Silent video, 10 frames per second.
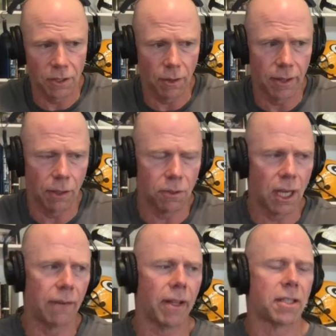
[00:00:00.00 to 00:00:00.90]
So I think those
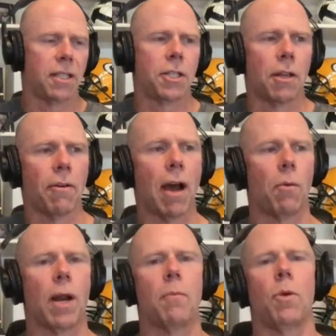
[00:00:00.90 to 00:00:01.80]
kind of X each other out.
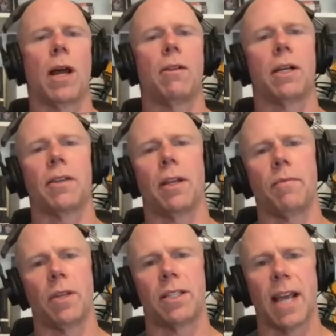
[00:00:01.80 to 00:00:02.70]
When I look at
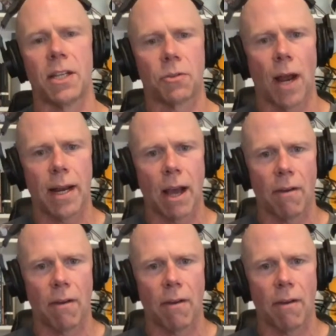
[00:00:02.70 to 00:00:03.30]
the Saints right now,